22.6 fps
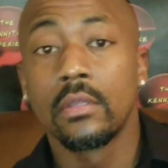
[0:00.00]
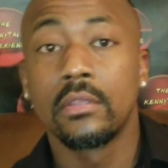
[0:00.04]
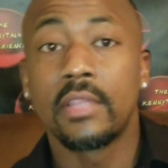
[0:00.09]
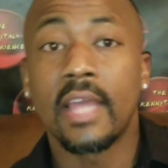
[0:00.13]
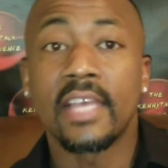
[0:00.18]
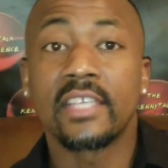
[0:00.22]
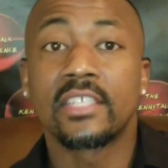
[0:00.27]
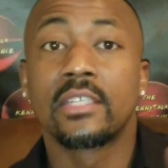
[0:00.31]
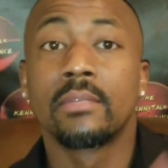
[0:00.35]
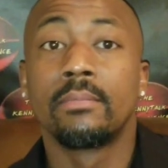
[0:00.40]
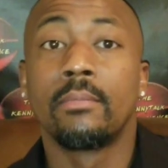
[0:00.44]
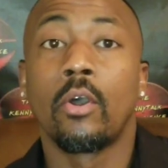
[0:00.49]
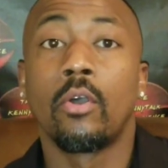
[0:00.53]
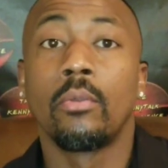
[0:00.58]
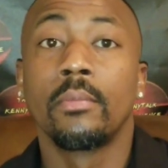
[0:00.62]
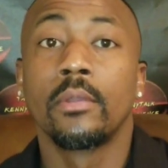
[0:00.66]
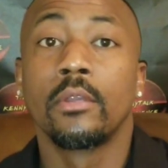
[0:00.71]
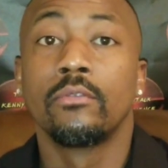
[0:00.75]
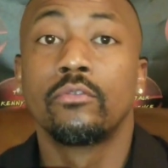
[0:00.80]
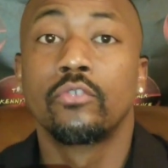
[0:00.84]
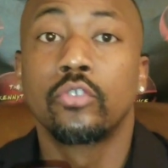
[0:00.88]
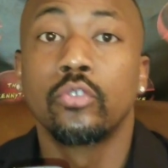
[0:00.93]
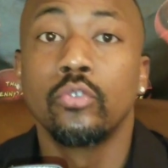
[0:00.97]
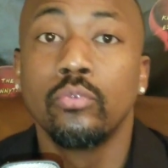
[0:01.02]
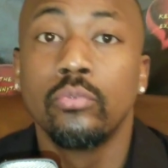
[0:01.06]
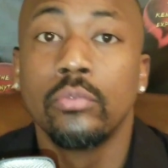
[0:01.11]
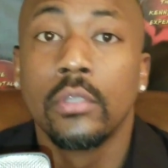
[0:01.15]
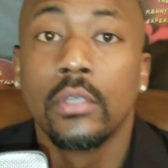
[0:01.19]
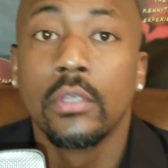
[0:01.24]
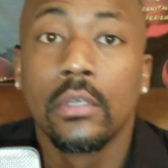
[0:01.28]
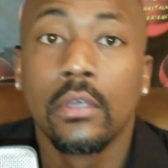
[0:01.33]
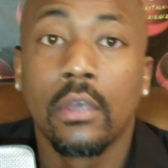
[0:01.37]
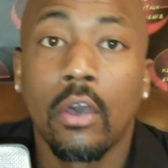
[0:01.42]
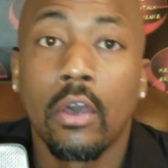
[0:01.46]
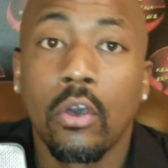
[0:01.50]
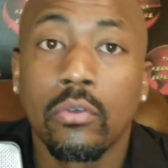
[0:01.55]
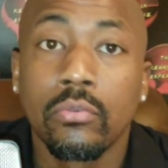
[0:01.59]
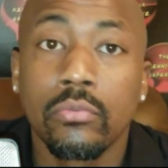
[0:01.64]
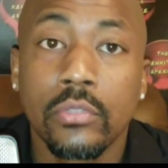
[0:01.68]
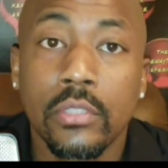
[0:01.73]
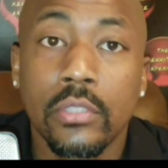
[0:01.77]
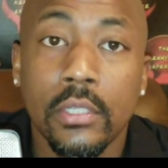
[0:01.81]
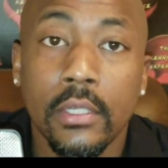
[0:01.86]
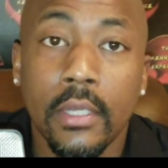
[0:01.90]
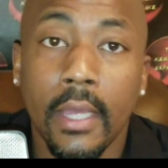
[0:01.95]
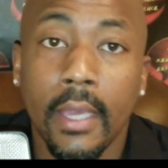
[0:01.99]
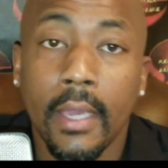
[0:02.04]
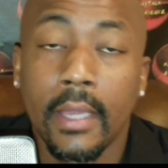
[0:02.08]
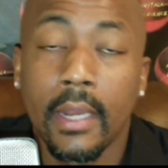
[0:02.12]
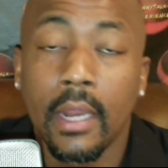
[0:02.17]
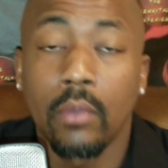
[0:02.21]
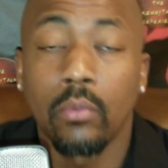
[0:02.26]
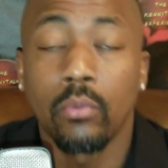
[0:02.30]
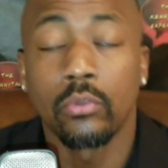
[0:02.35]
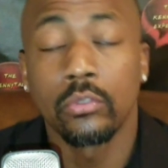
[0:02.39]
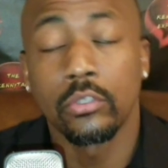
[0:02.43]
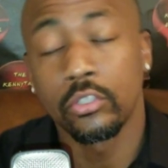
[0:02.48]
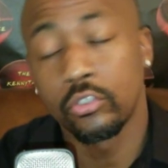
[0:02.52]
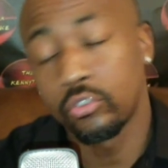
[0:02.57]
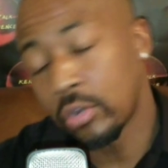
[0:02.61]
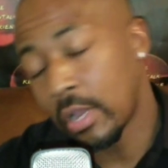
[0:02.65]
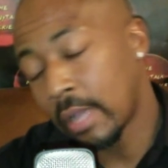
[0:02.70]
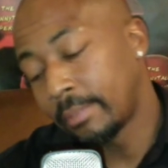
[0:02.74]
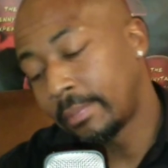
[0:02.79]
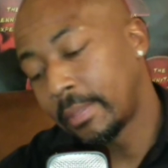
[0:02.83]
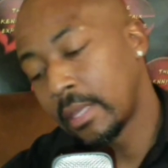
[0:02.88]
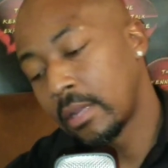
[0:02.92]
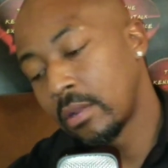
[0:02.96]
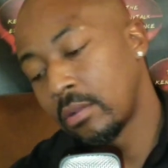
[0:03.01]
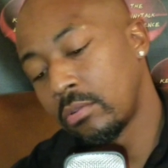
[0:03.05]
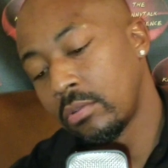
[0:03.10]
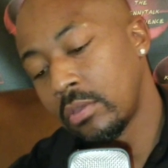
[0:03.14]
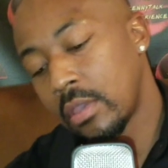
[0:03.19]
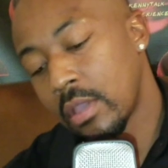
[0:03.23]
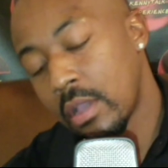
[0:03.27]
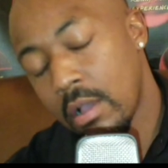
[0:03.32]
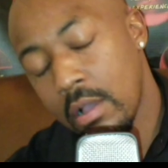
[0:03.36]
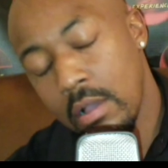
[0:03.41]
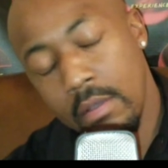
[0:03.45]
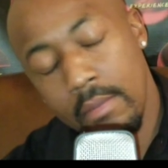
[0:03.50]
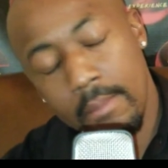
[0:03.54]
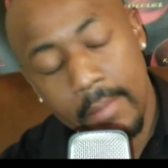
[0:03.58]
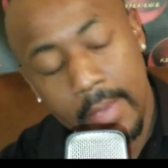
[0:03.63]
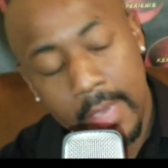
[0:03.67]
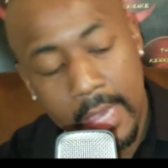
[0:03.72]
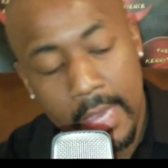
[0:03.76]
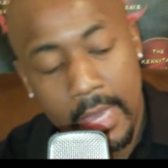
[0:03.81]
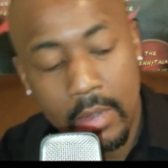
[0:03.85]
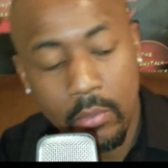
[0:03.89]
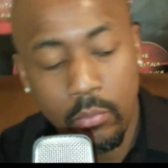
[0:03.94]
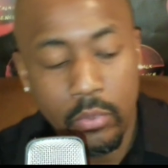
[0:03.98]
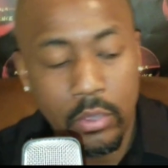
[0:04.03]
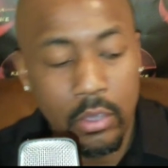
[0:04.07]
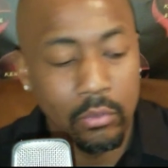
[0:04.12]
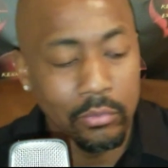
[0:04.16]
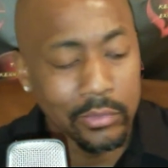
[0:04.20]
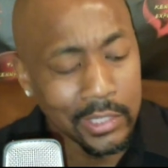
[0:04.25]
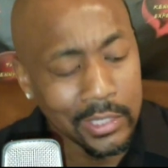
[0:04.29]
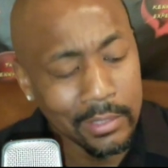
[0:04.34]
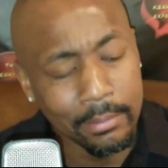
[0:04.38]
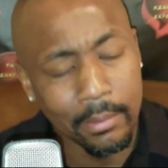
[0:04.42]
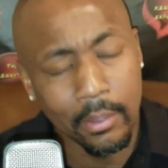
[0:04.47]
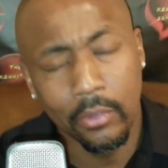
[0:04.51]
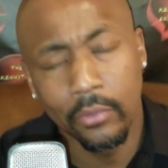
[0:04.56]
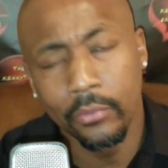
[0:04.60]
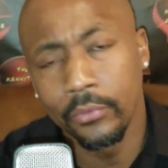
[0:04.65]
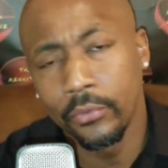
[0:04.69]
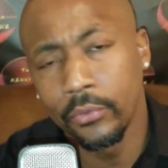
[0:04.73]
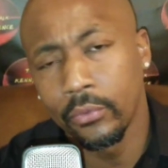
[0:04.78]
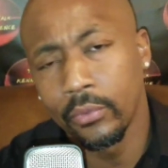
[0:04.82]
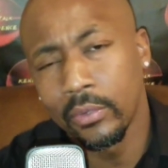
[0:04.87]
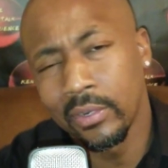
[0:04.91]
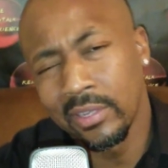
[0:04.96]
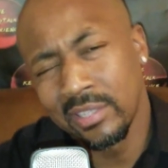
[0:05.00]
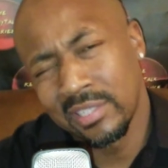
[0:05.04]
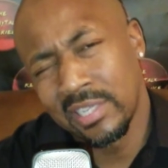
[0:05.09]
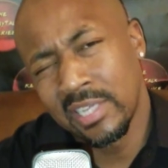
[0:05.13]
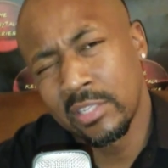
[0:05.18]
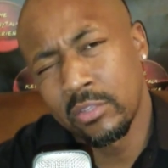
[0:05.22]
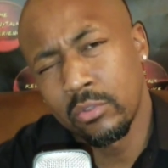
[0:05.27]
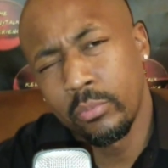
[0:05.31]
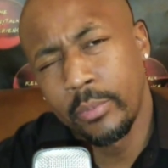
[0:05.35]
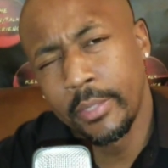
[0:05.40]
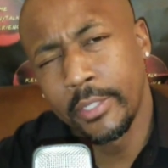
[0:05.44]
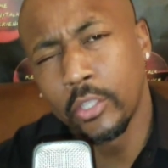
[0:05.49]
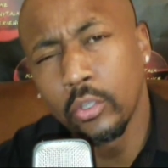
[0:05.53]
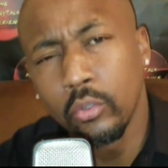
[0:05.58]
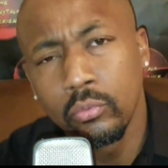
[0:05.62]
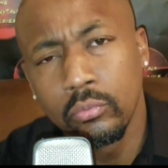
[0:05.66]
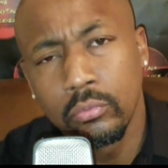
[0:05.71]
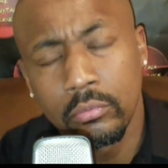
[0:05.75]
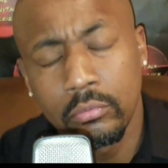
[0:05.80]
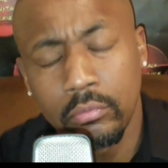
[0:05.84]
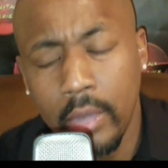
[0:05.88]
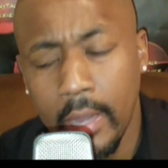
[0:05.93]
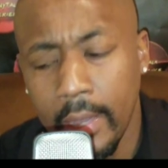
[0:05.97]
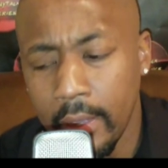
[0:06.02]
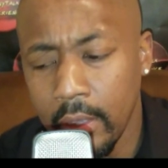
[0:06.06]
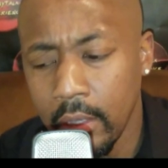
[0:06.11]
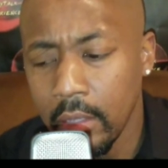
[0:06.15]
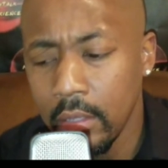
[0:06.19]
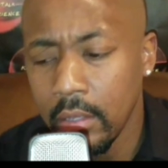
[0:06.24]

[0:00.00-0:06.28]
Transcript: That's the moment of truth on today, and I want to drop that on y'all, man, and we're going to keep on doing it. That's what we do, right?